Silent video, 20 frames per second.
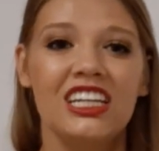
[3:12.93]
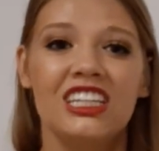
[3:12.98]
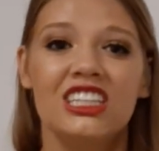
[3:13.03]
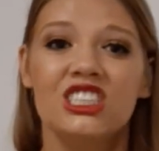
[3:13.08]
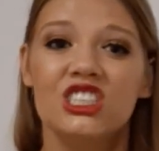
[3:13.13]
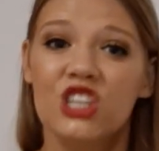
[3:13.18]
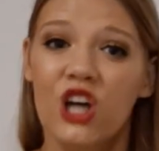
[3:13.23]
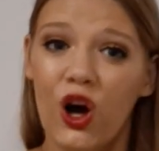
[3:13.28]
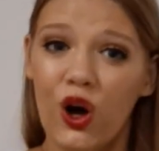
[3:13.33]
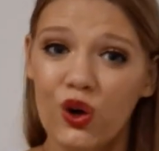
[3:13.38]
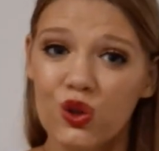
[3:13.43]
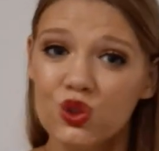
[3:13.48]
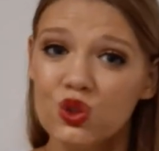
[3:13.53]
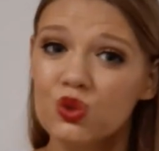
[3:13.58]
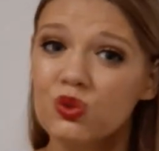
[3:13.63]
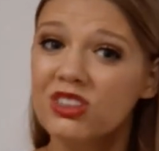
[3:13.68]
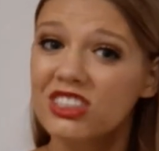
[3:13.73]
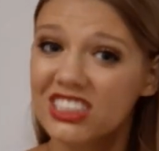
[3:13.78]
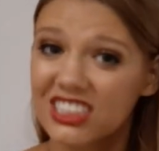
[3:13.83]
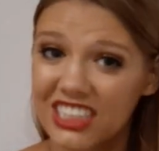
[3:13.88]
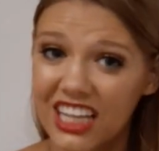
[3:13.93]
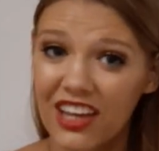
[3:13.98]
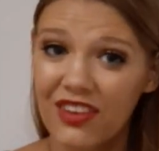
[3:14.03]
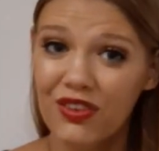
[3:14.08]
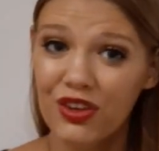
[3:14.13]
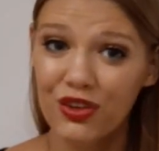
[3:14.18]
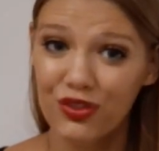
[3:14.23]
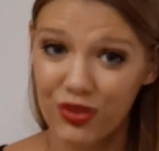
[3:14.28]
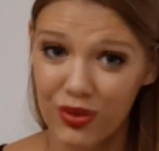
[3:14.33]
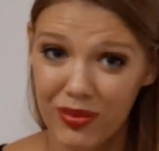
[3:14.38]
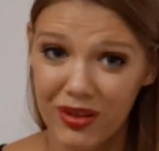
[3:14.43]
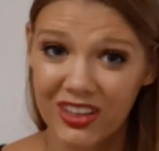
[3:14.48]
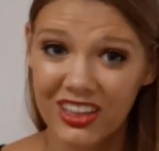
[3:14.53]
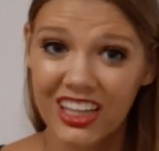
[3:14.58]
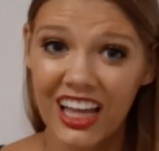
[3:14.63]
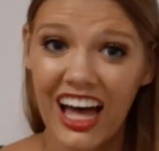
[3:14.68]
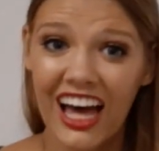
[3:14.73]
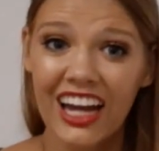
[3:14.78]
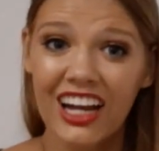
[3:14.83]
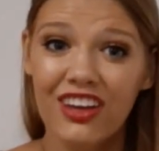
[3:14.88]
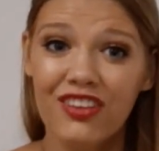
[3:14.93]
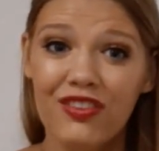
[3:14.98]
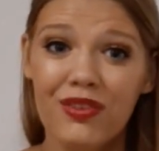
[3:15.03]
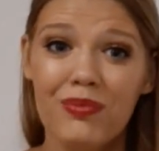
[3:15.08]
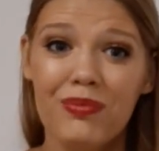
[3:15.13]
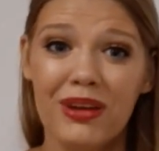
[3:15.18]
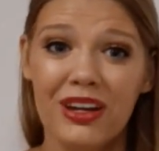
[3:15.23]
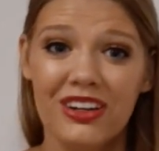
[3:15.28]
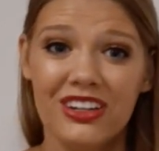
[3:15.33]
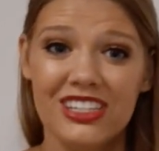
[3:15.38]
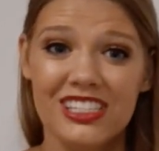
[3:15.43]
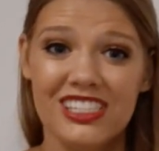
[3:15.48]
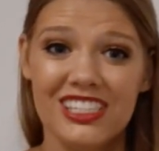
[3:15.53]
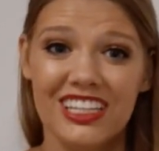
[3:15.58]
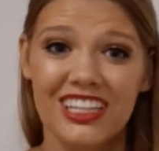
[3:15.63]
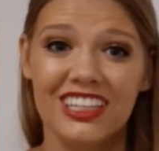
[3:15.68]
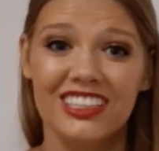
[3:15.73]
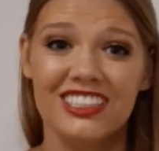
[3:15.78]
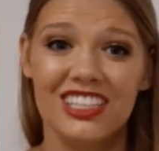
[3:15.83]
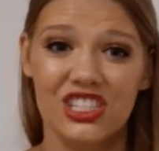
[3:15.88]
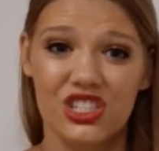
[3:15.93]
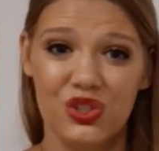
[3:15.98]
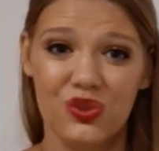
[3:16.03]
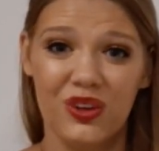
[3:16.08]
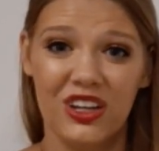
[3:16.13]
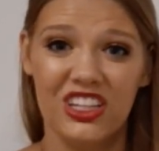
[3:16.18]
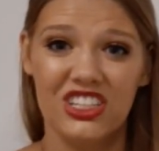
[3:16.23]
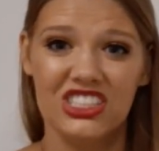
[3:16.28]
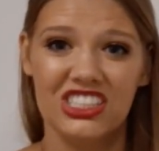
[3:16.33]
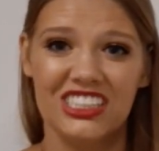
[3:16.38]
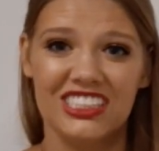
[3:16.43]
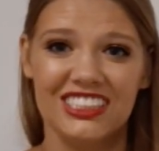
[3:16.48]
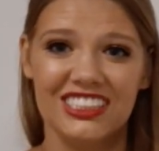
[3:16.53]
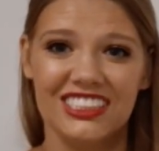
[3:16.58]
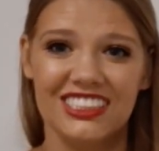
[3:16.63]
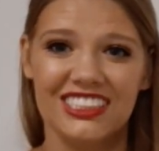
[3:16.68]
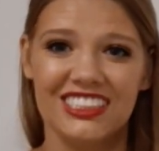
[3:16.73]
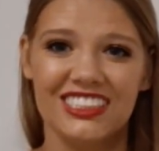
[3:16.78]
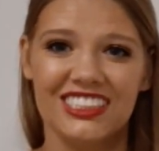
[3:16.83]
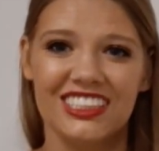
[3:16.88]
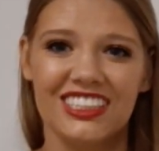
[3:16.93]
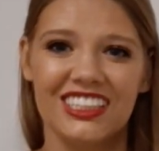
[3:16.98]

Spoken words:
Tones will save you from a lot of embarrassing situations.